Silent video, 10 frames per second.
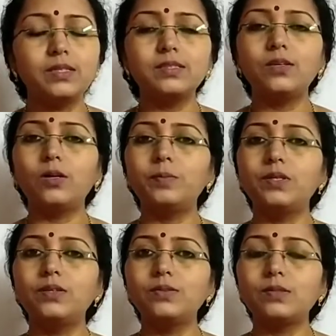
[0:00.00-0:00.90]
is not
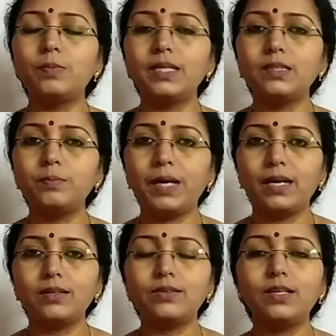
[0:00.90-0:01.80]
produced by the
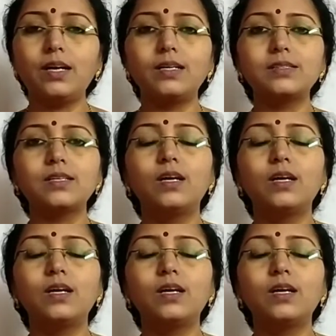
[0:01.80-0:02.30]
pancreas